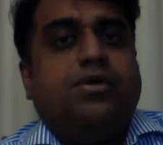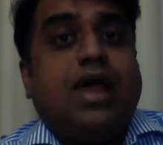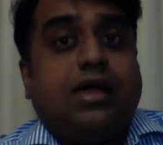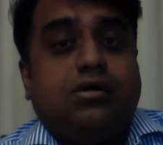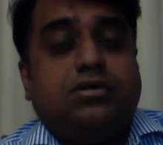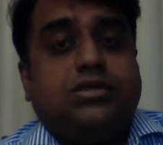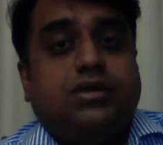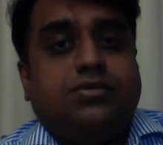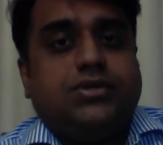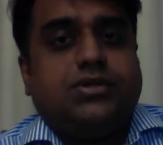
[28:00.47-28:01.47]

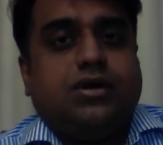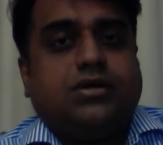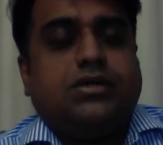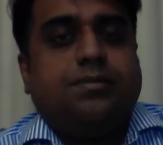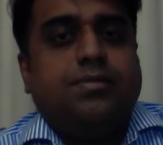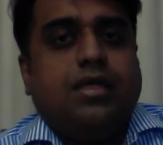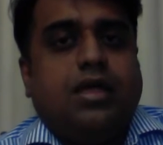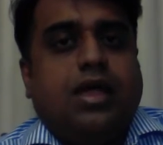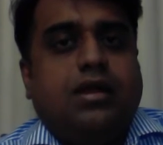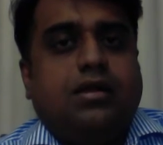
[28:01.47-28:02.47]
miraculously resurrect
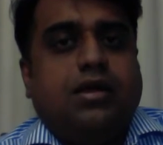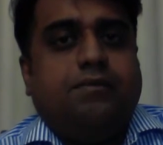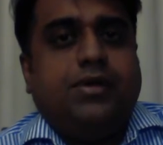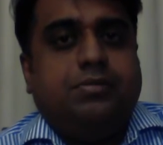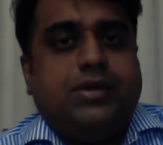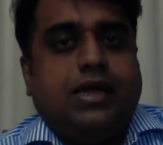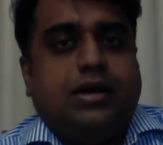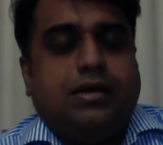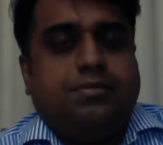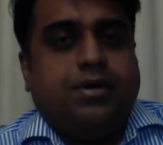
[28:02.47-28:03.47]
and be
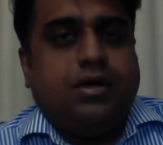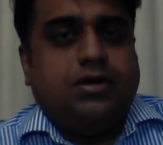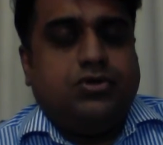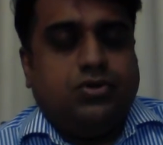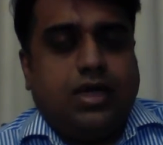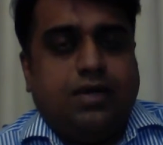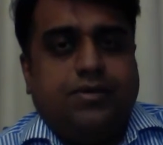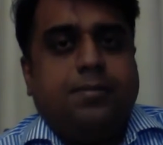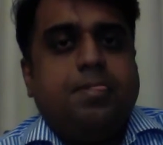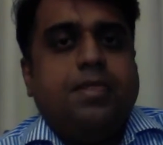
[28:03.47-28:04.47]
taken up to
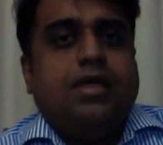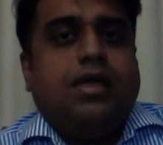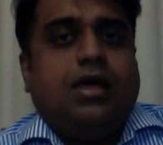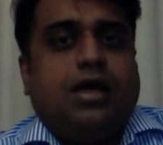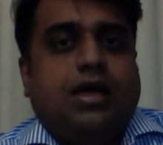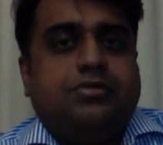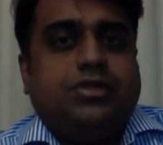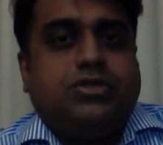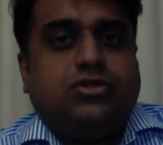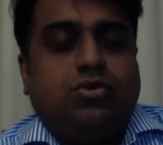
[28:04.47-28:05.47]
heaven.
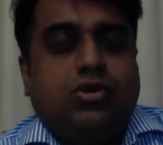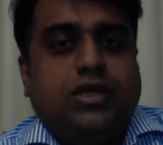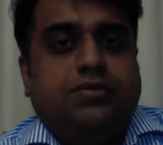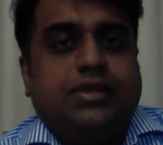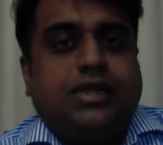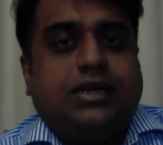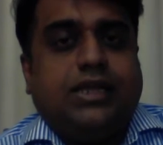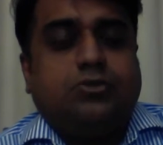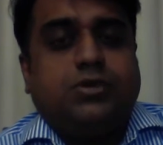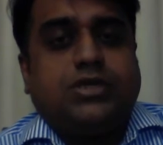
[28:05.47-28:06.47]
This is the whole event that
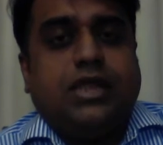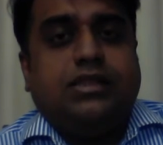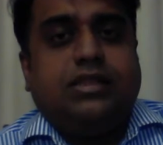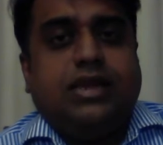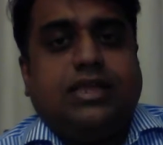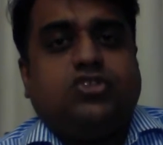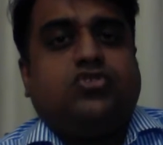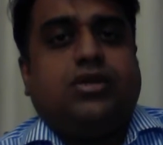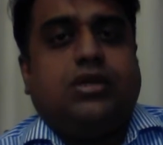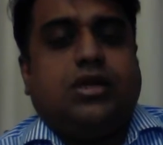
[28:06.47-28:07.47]
takes place. And in the
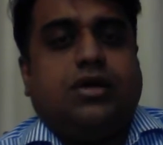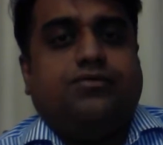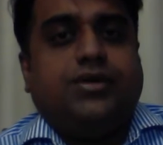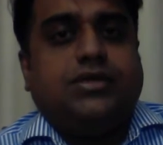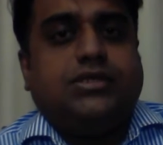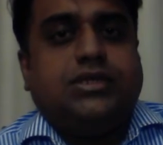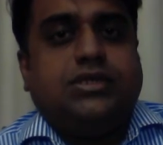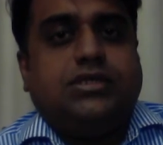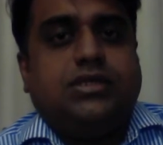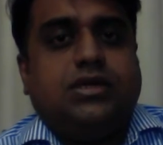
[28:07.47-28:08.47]
next 3.5 years
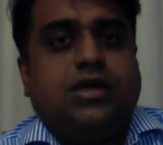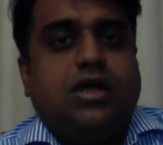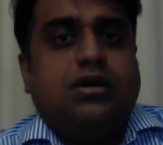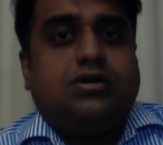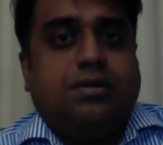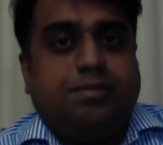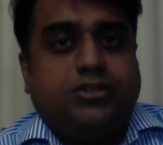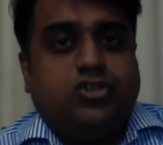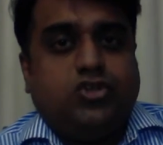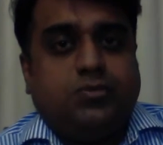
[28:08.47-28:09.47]
is the
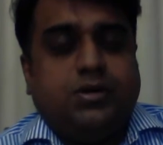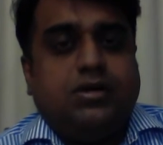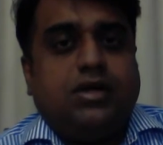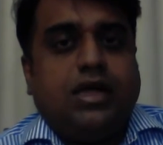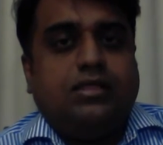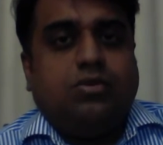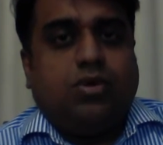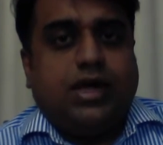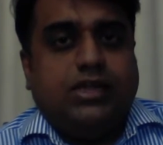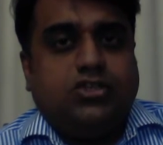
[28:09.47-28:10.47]
trumpet judgment and the
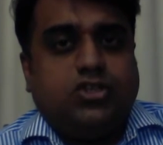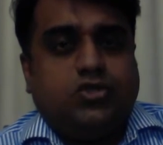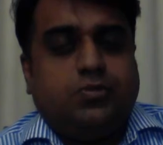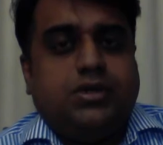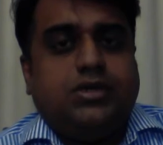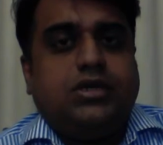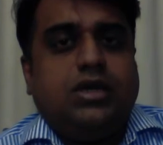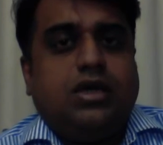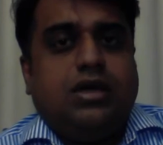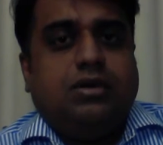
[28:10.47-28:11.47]
vial judgment.
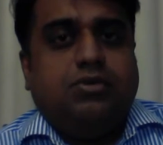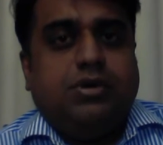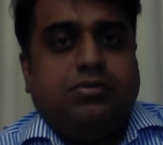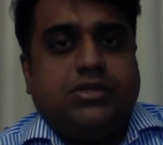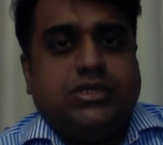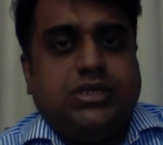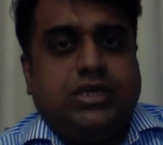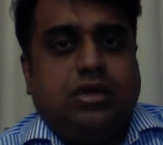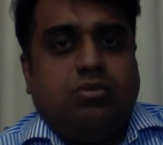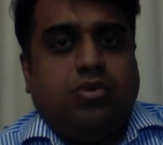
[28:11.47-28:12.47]
We will
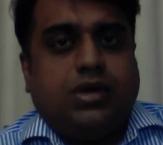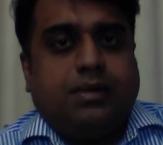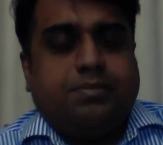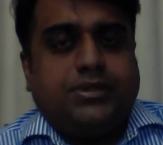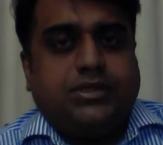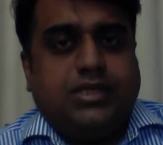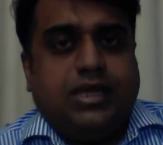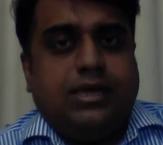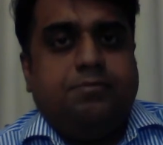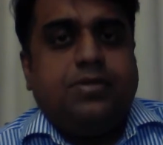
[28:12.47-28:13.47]
see what happens
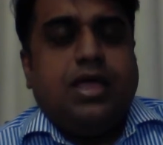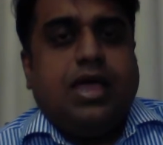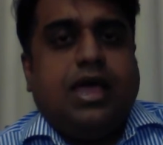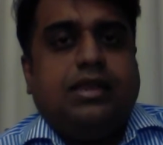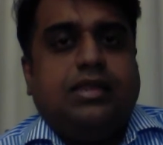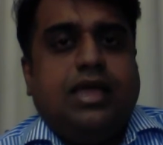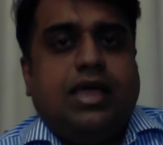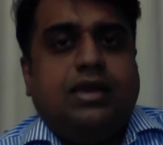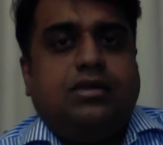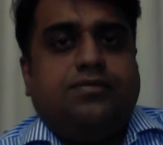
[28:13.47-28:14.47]
there. And the
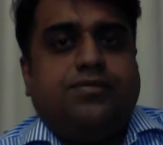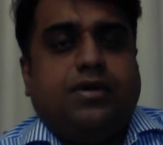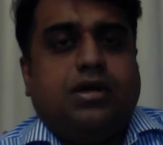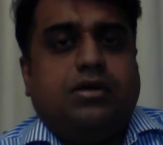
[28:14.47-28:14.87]
end of,